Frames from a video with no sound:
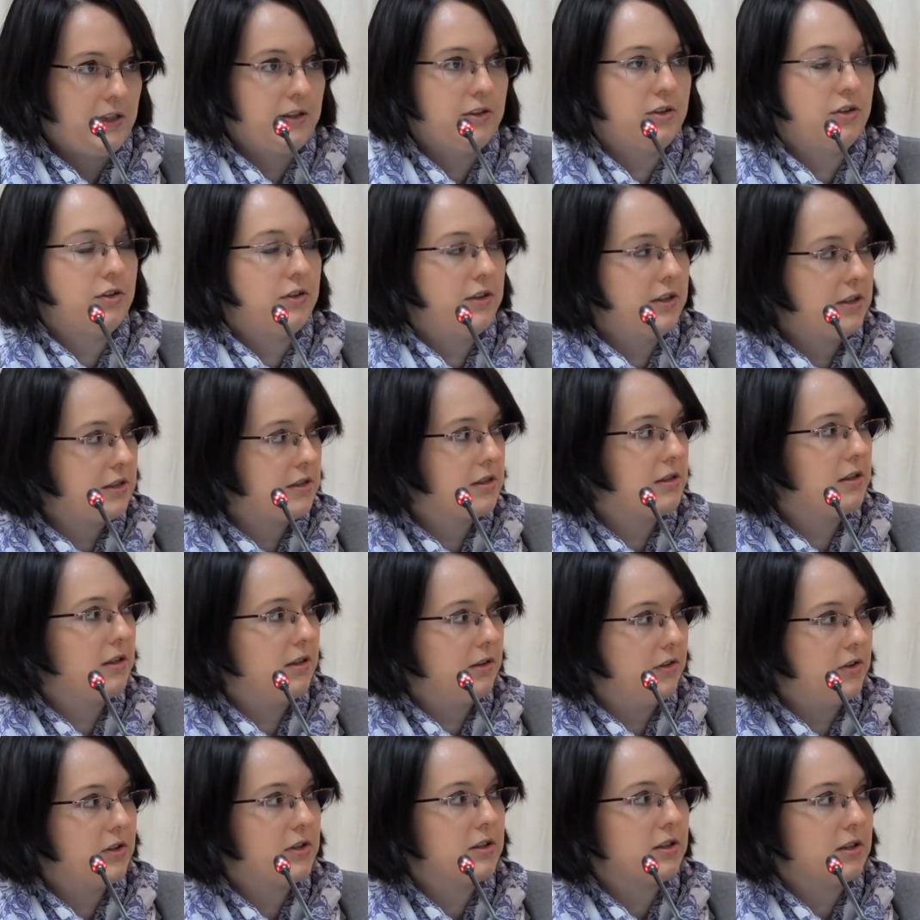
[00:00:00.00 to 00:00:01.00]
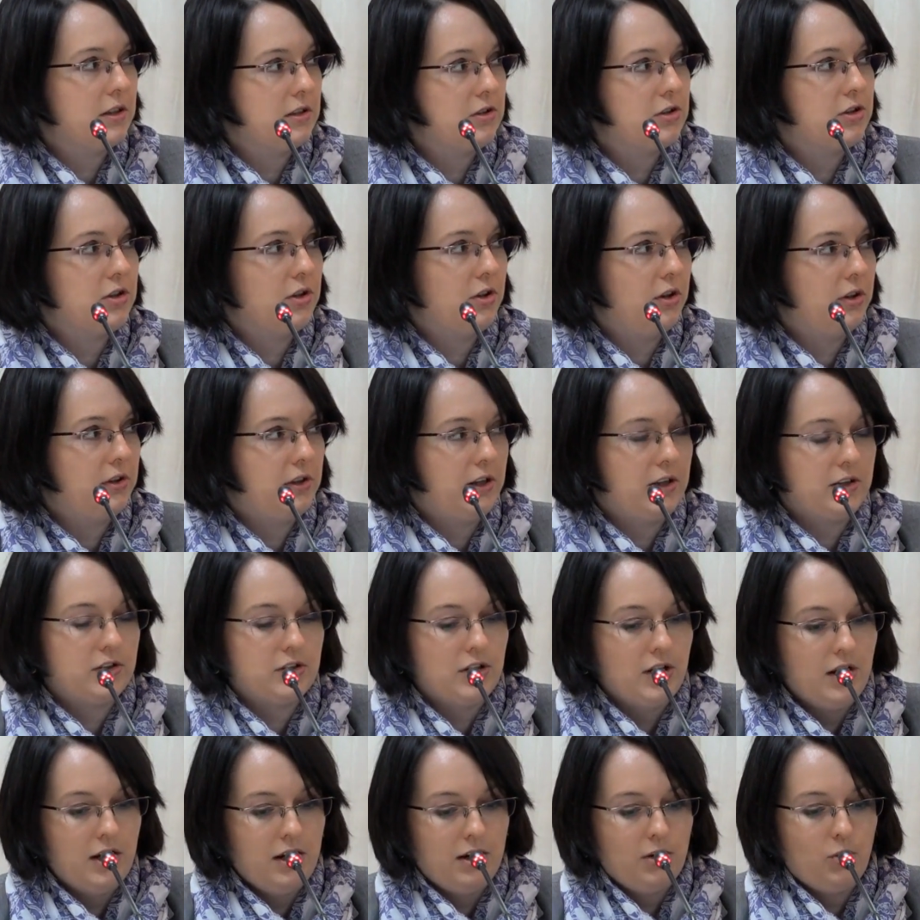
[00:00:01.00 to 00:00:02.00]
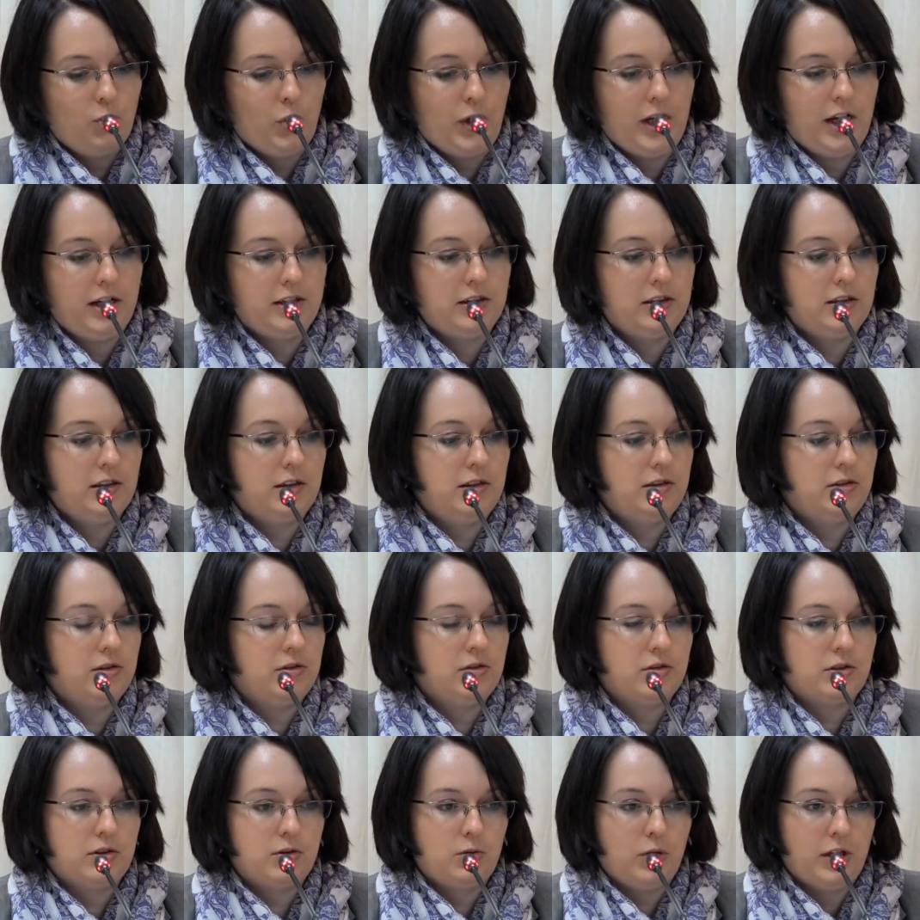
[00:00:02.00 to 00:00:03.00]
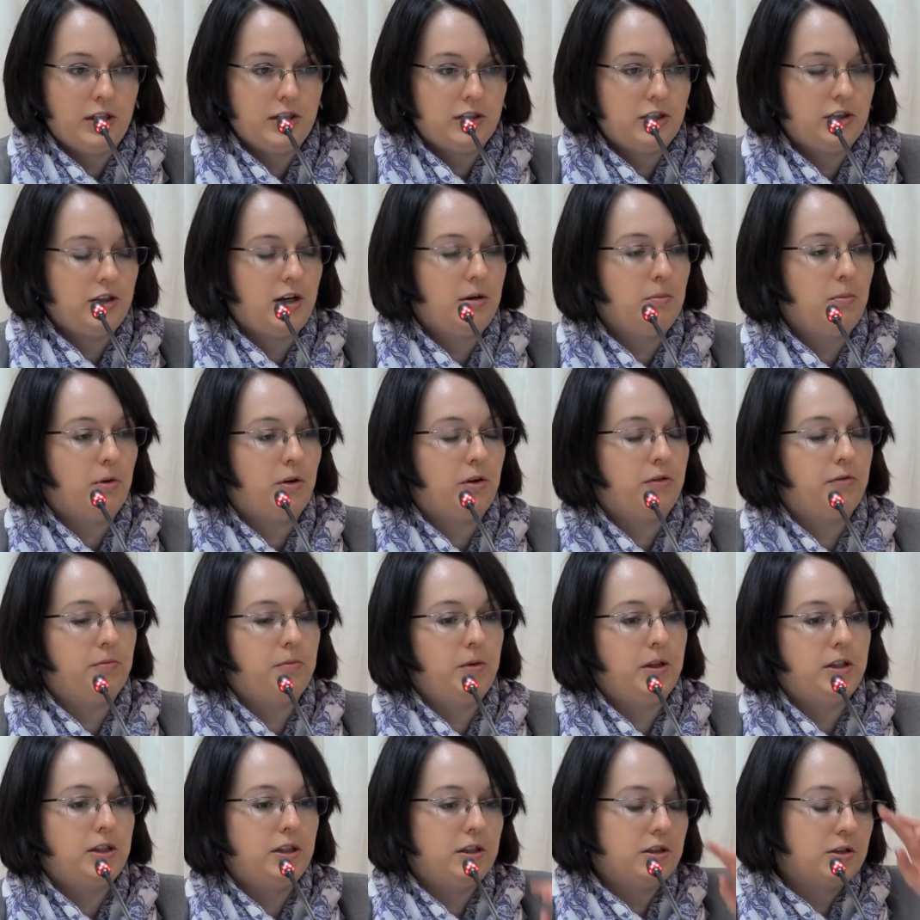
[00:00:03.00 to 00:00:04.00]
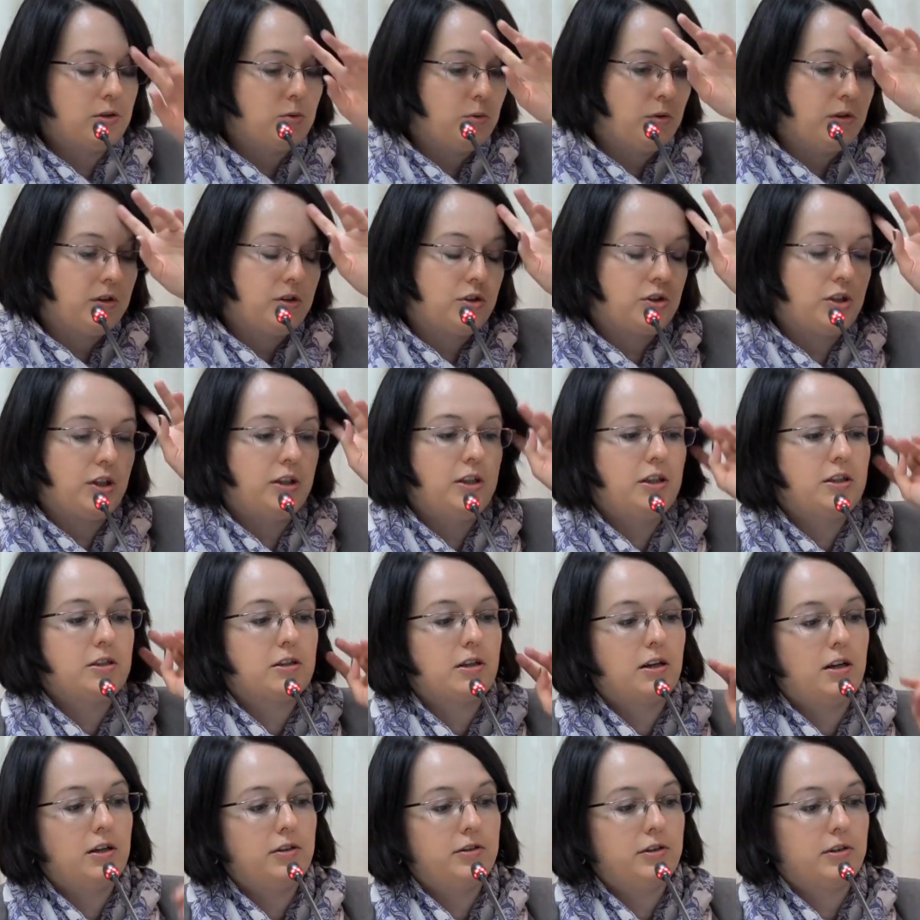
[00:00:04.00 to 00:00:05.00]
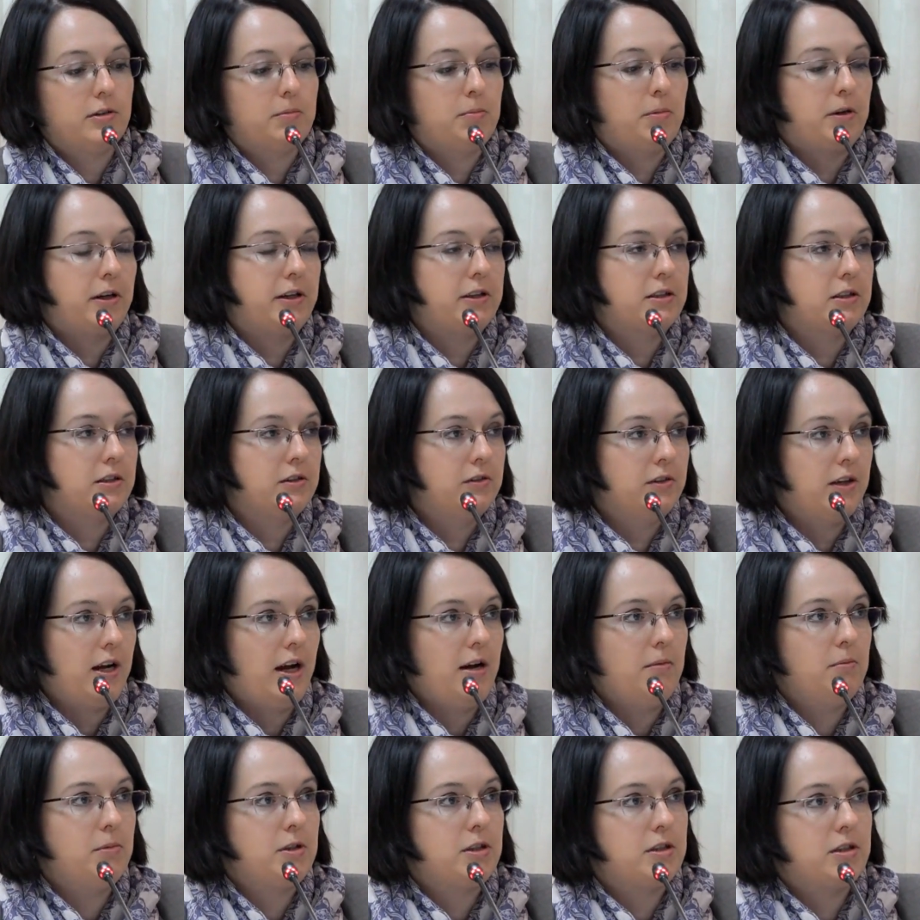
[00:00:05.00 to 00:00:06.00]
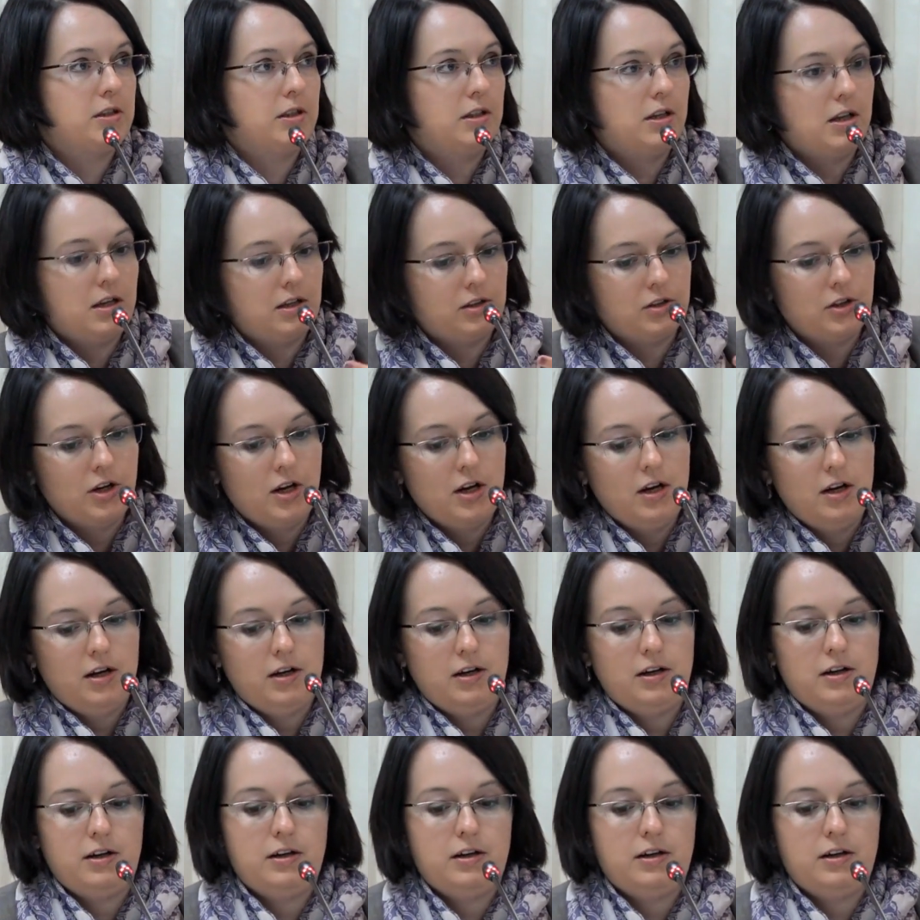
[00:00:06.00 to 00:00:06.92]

felt this concern, and we had quite a number of meetings with Chinese counterparts in the embassy, and